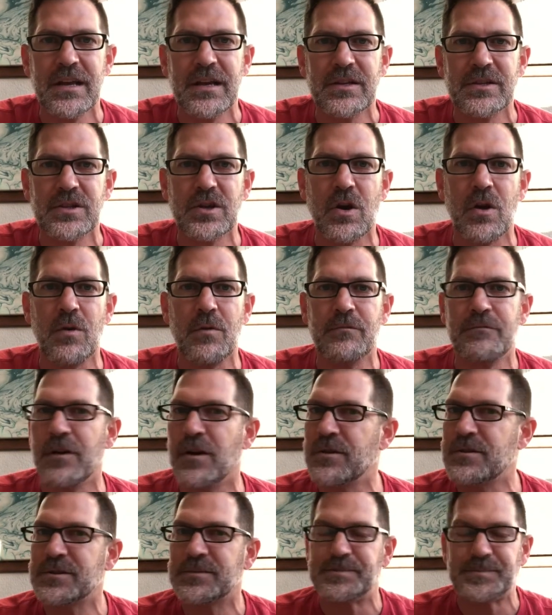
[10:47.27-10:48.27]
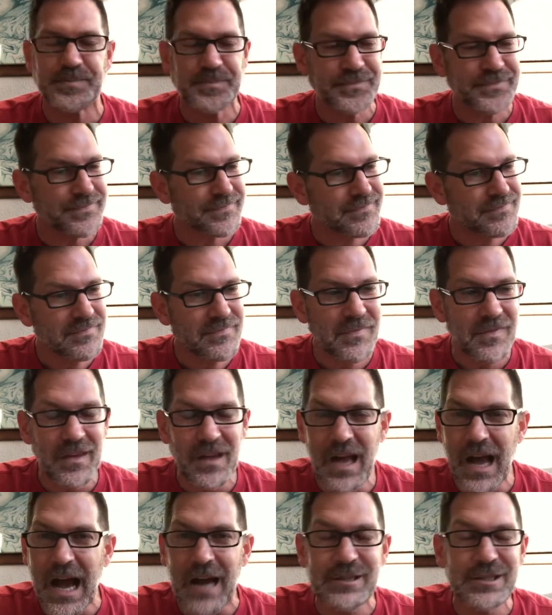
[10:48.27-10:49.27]
So, folks,
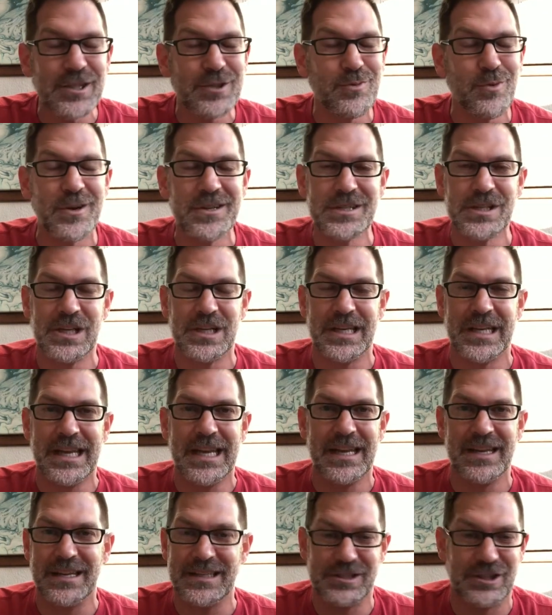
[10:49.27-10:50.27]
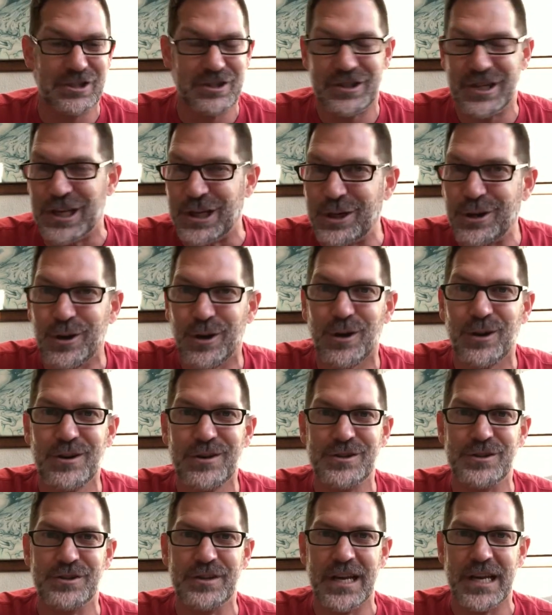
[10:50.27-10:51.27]
I just want to just
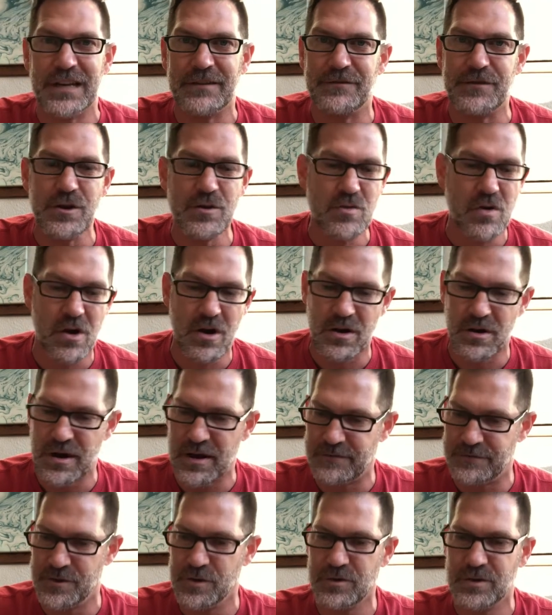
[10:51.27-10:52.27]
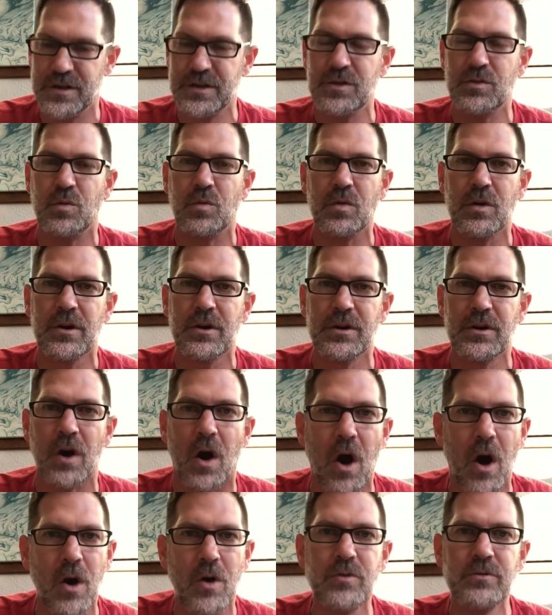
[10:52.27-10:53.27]
encourage you that if you are, if you're in the Word
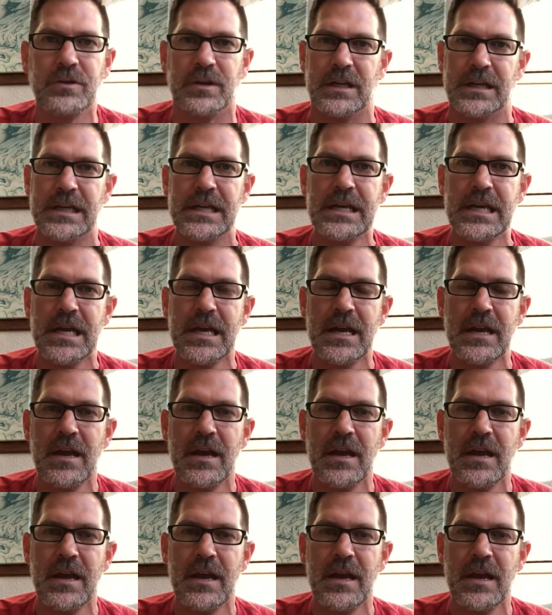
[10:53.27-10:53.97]
only